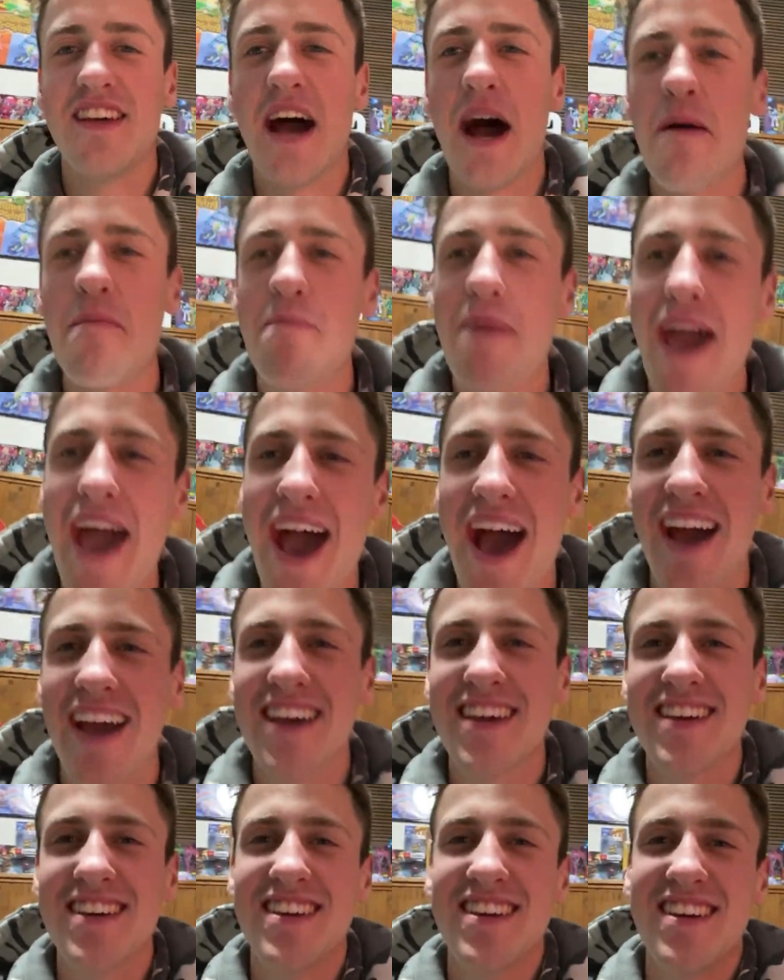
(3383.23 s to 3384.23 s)
I'm
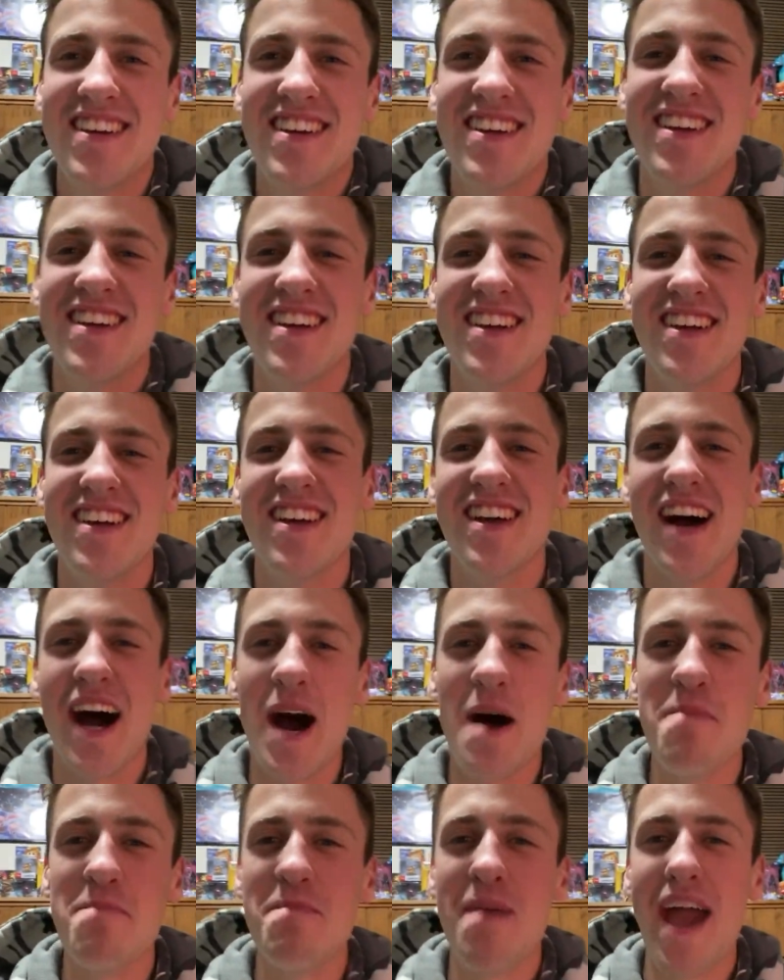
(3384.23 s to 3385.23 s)
back.
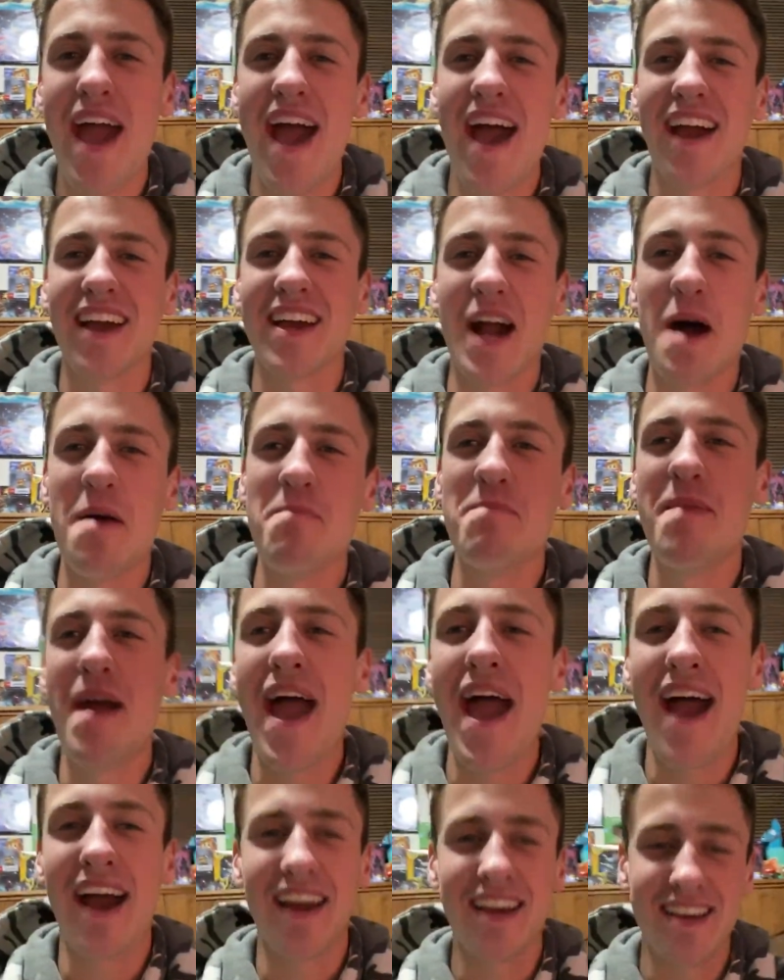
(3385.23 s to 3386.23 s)
I'm back. I'm
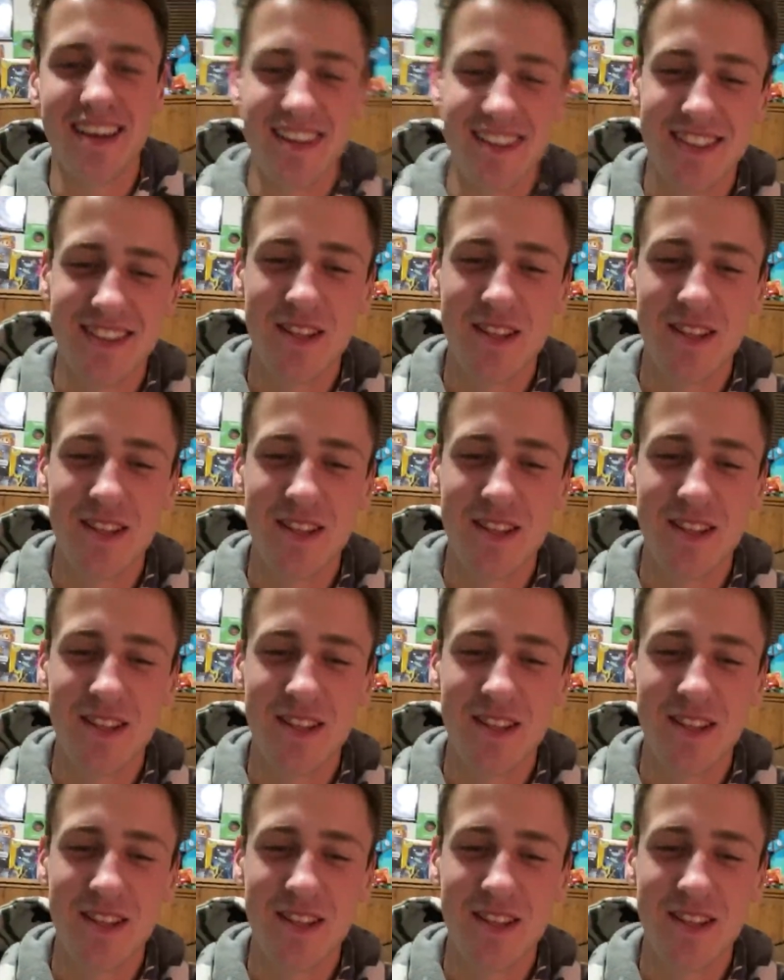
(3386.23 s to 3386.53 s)
back.